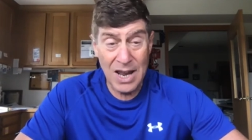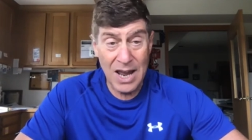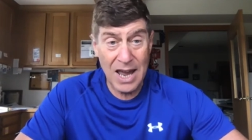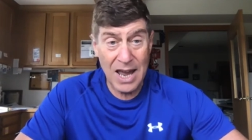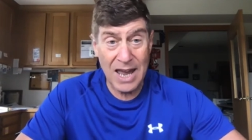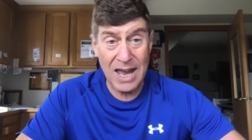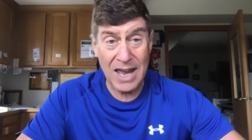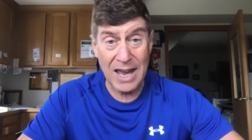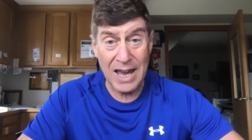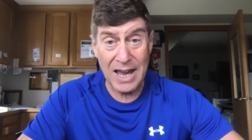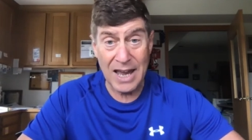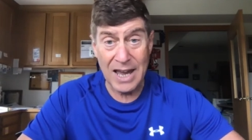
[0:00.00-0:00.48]

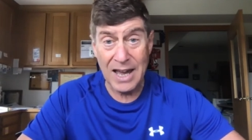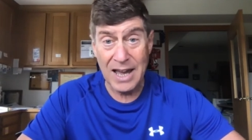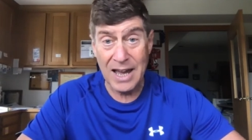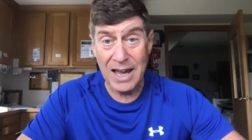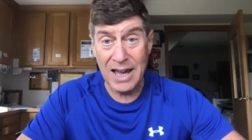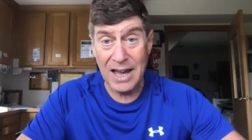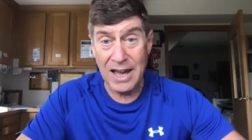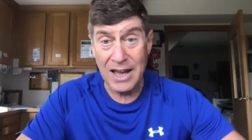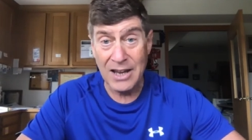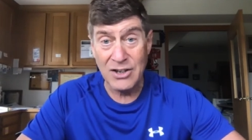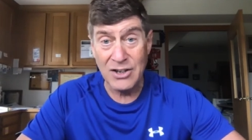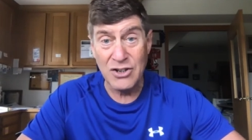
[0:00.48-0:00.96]

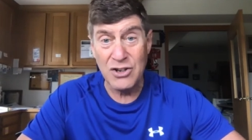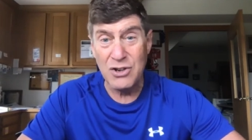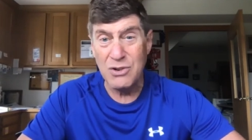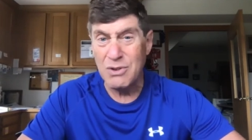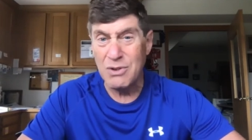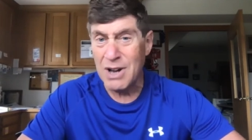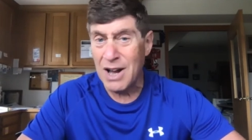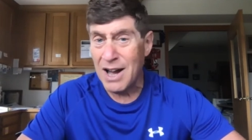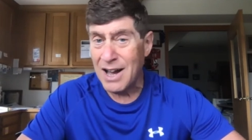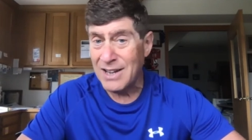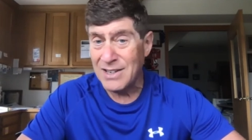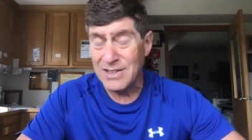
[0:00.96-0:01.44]
And you
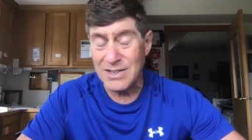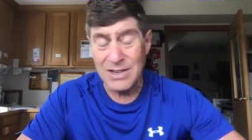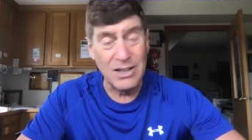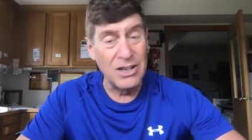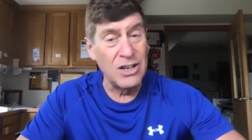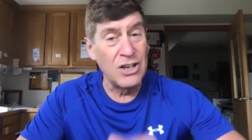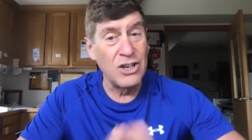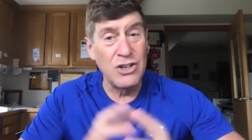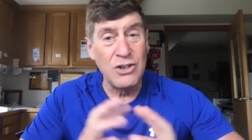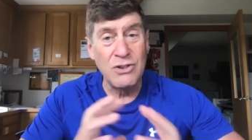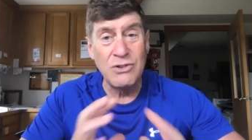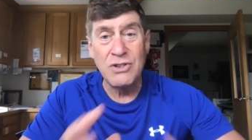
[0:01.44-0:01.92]
guys,
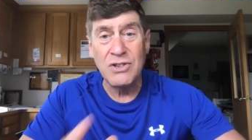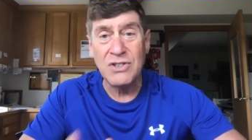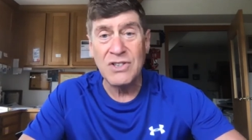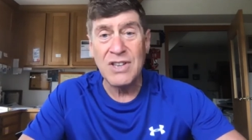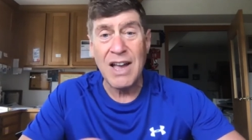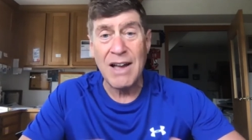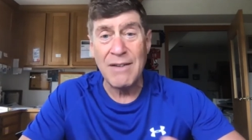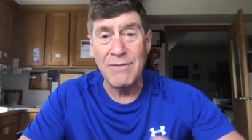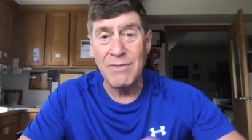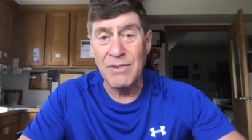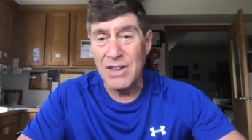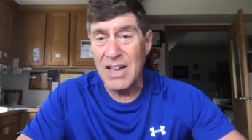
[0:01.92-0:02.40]
you just
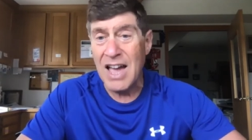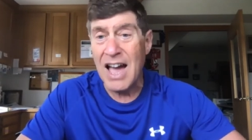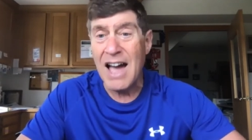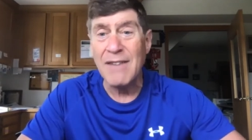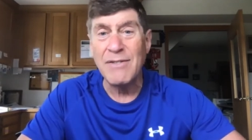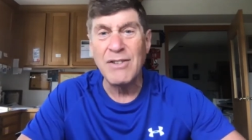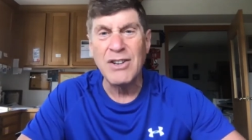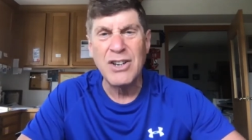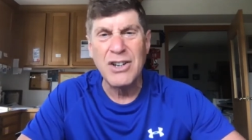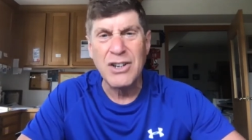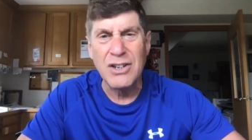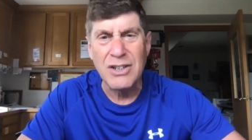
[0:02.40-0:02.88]
have have
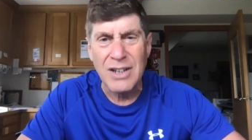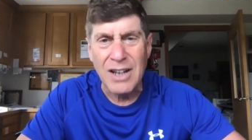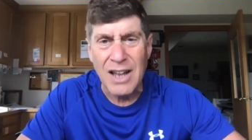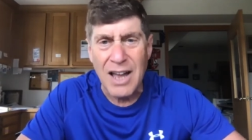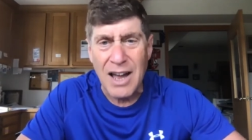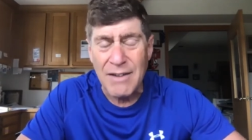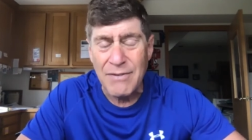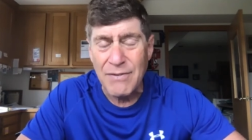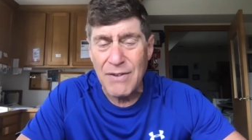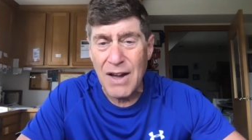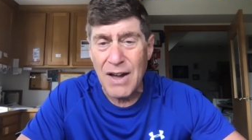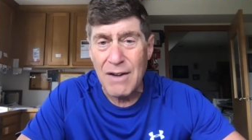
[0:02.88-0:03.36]
a good
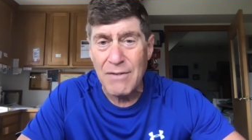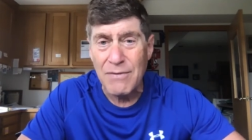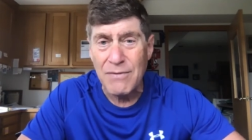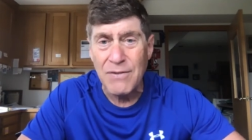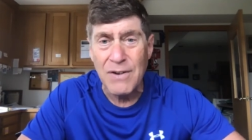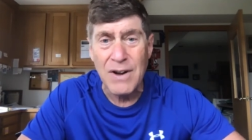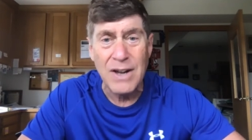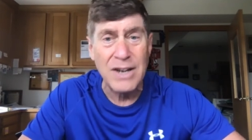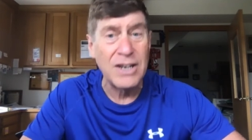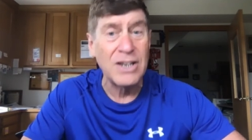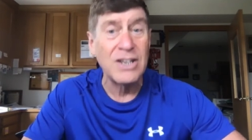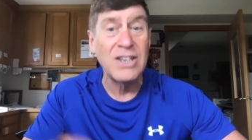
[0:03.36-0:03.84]
life have
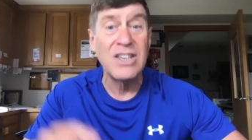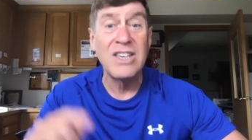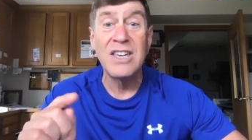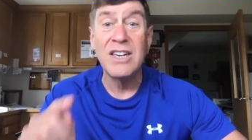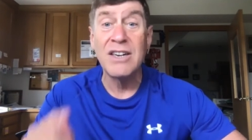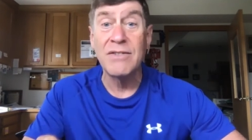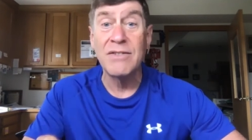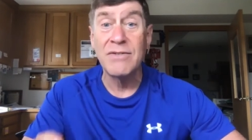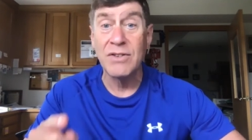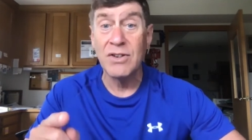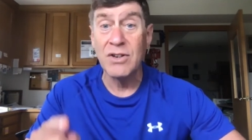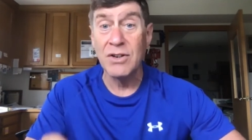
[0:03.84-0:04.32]
fun and
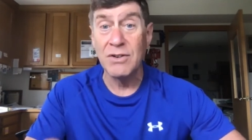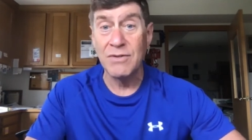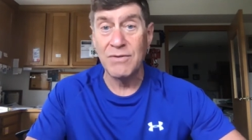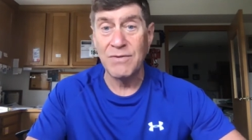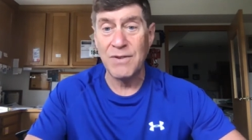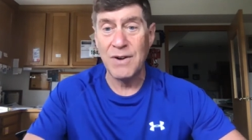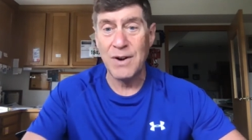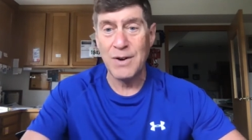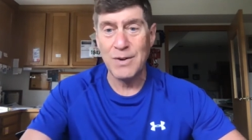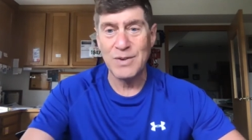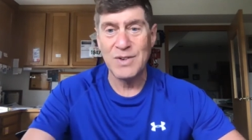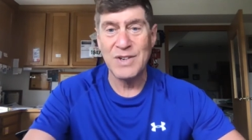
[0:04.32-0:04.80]
give good
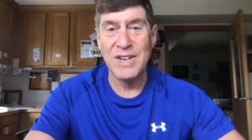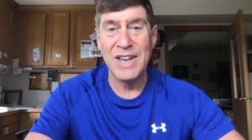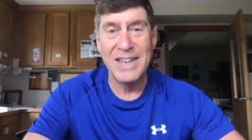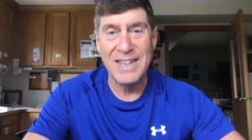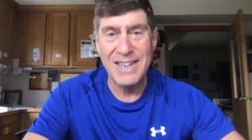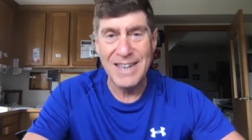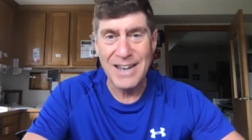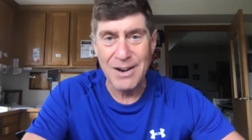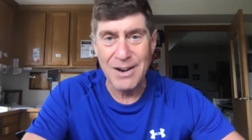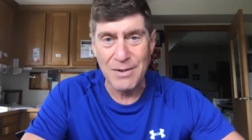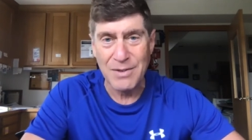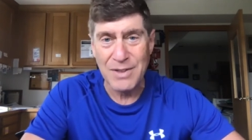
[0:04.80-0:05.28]
fun take
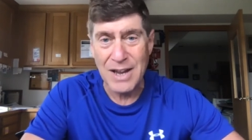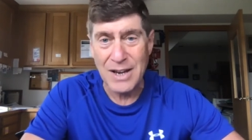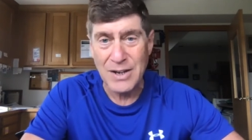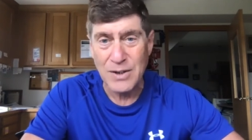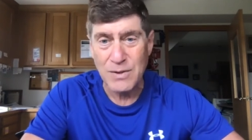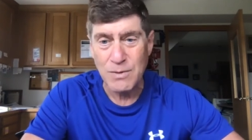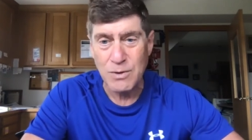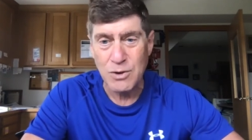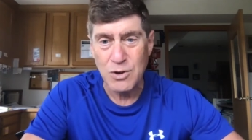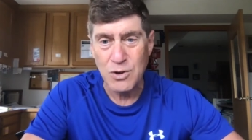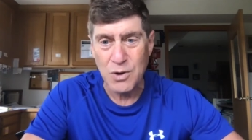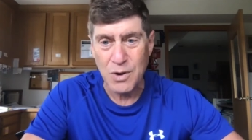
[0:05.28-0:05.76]
care thanks
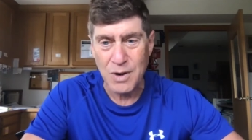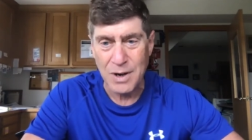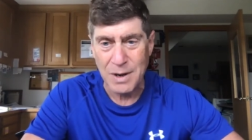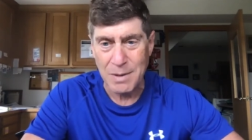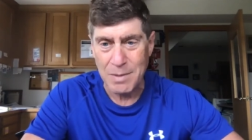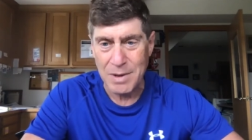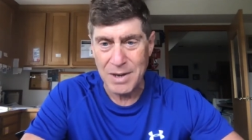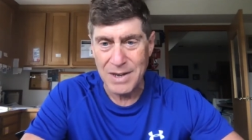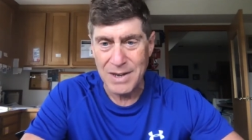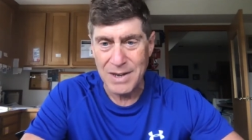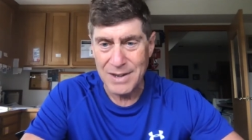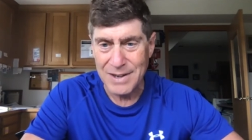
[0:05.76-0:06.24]
for joining
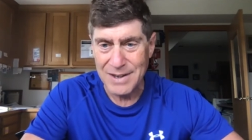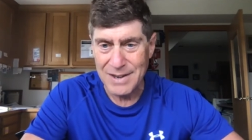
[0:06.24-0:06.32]
me